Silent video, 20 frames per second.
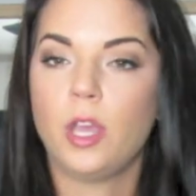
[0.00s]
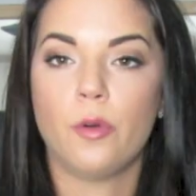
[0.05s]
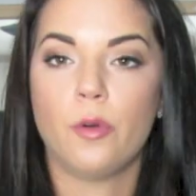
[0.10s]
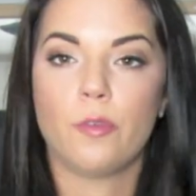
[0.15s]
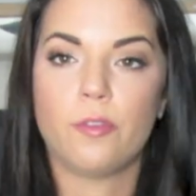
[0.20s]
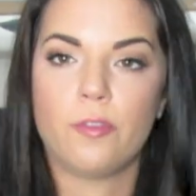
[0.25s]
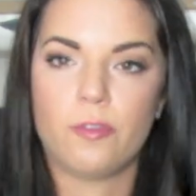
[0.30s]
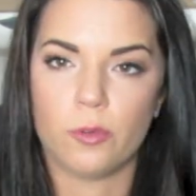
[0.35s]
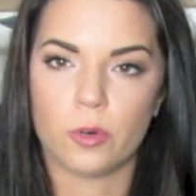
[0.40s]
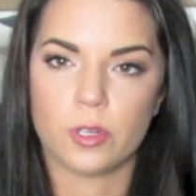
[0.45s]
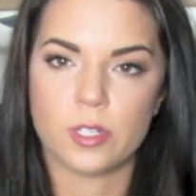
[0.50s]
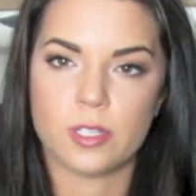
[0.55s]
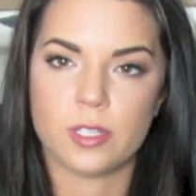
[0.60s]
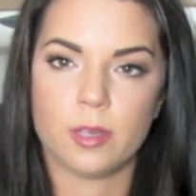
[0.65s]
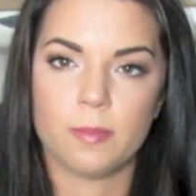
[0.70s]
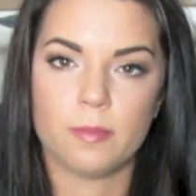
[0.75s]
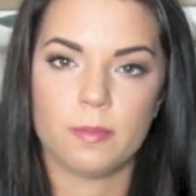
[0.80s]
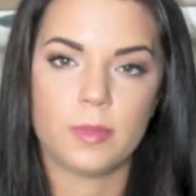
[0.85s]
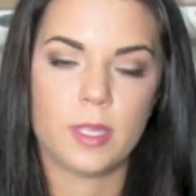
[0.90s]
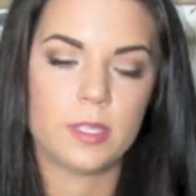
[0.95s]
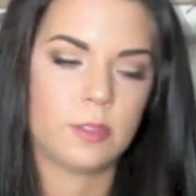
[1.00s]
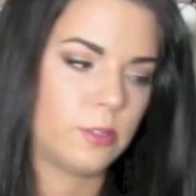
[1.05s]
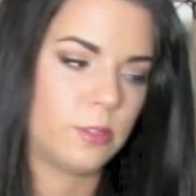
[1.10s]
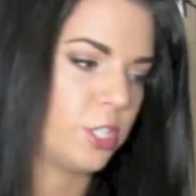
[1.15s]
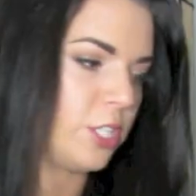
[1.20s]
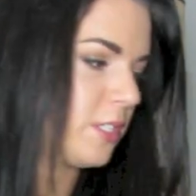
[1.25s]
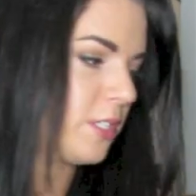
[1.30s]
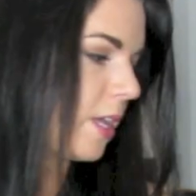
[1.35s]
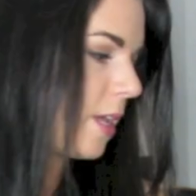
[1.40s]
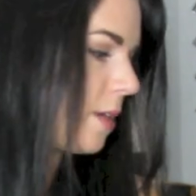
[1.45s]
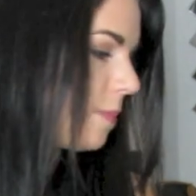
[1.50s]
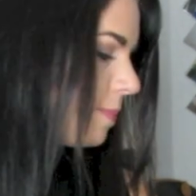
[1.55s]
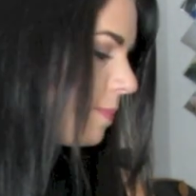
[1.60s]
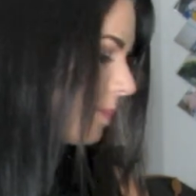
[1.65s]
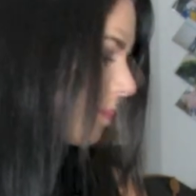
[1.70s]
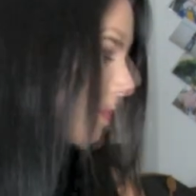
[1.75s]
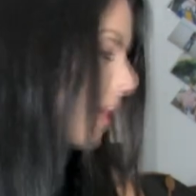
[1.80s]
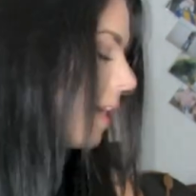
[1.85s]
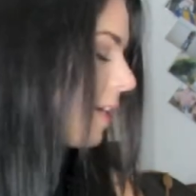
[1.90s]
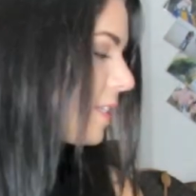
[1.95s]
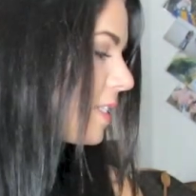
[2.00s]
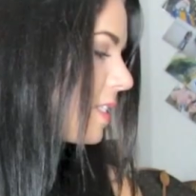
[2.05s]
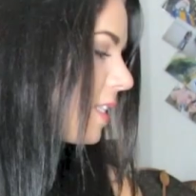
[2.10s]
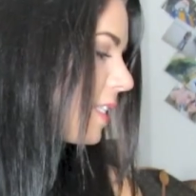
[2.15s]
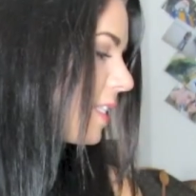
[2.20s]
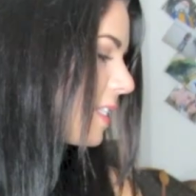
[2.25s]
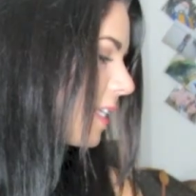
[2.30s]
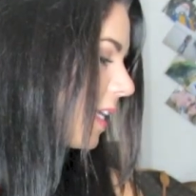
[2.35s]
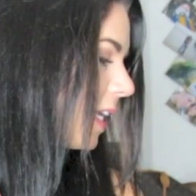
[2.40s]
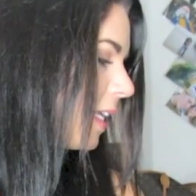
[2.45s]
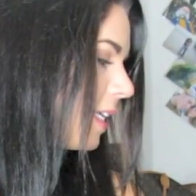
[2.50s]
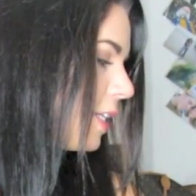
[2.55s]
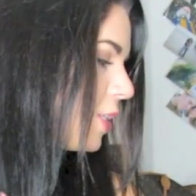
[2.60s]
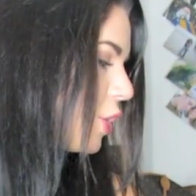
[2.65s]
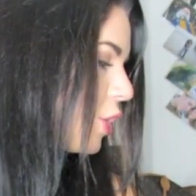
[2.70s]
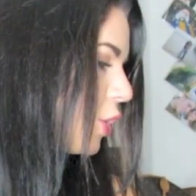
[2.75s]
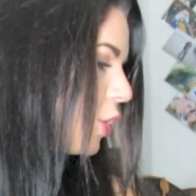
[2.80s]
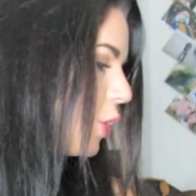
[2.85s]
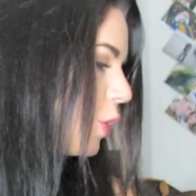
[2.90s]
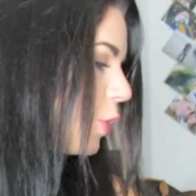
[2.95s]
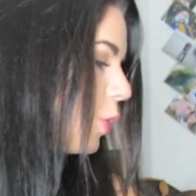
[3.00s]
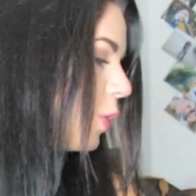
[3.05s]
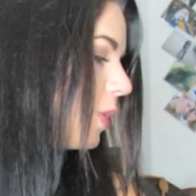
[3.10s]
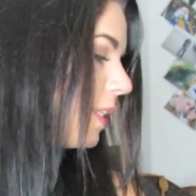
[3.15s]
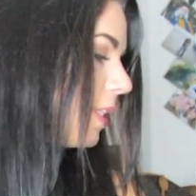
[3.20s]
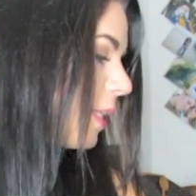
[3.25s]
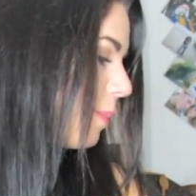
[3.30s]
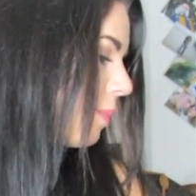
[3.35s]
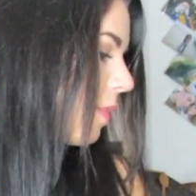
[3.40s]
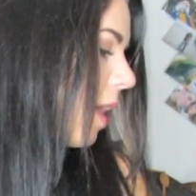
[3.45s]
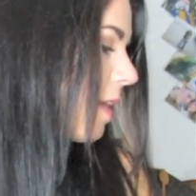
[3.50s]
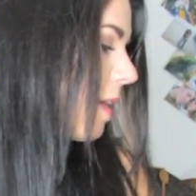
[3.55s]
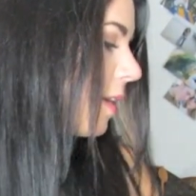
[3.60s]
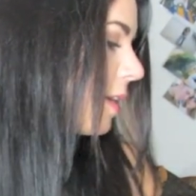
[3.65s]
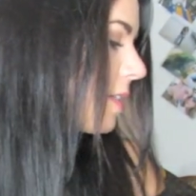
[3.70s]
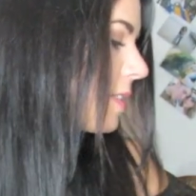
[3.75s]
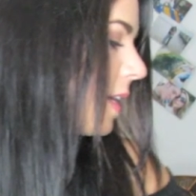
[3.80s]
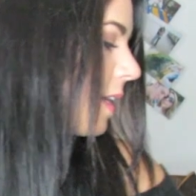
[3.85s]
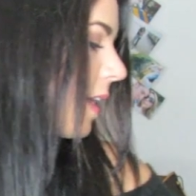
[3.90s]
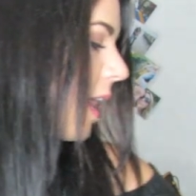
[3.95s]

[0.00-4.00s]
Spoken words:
foursome. That's what she said. Next, let's get into lip products, I